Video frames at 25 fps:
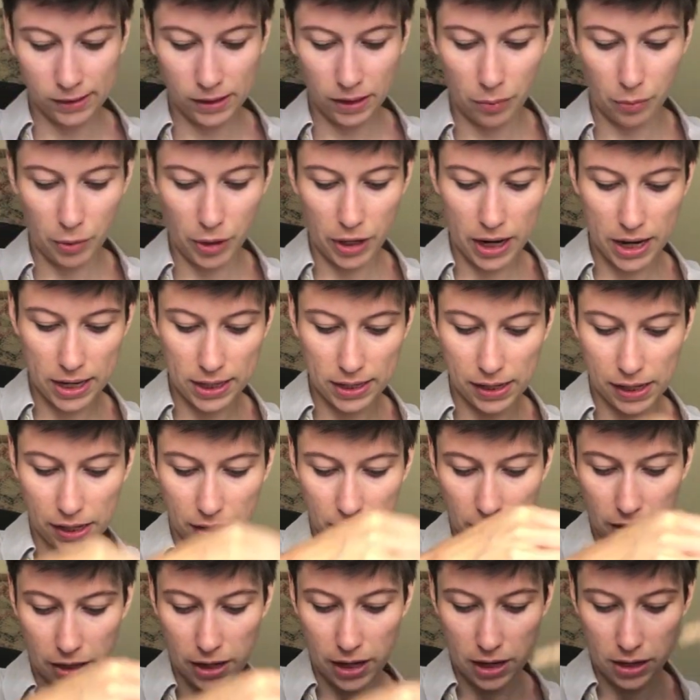And we're getting
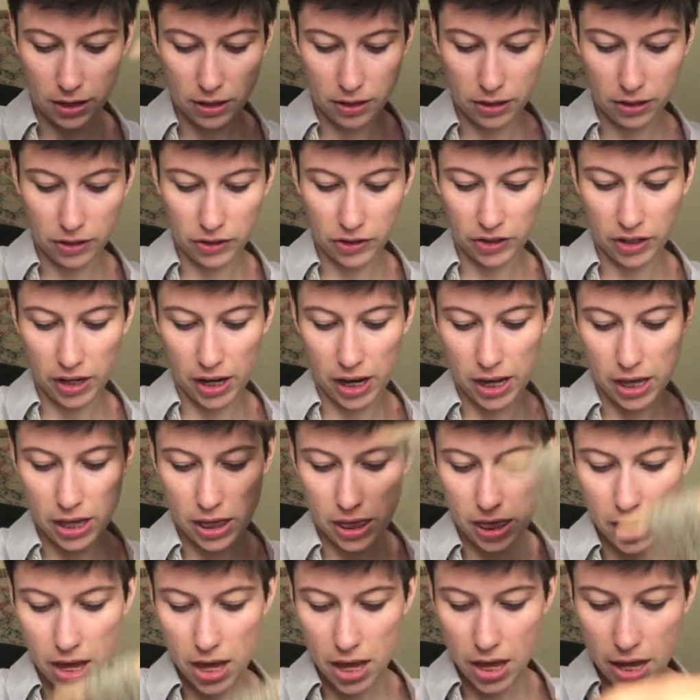to the end of the
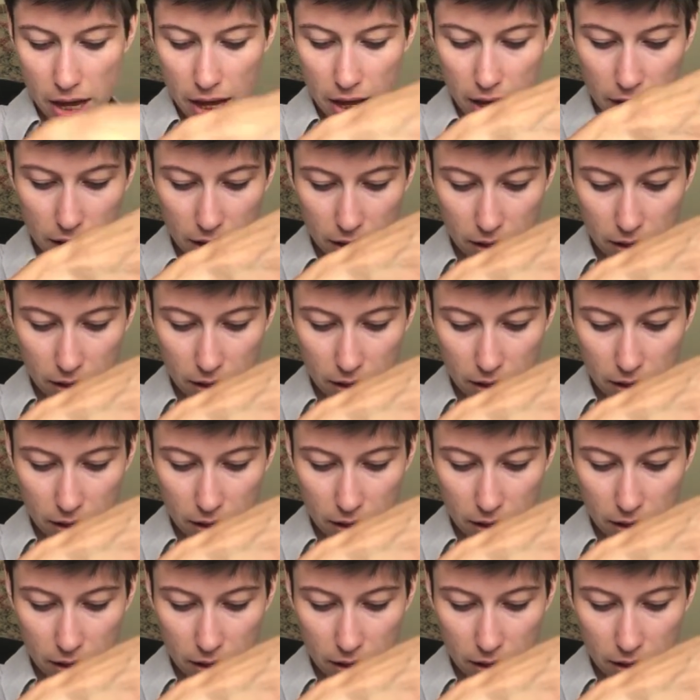skein there.